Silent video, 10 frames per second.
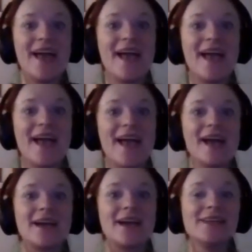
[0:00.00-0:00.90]

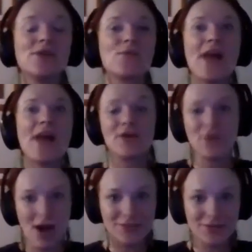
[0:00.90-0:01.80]
And we're at the
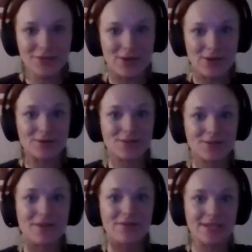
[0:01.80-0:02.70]

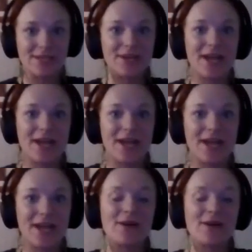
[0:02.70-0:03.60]
crossroads of this right
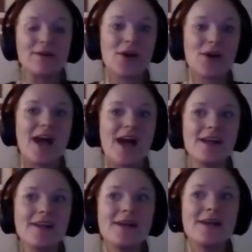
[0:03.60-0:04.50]
now. So
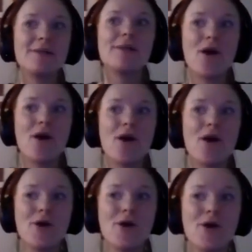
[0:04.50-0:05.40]
that my hope
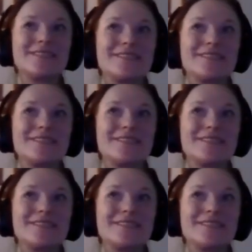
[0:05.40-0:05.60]
is,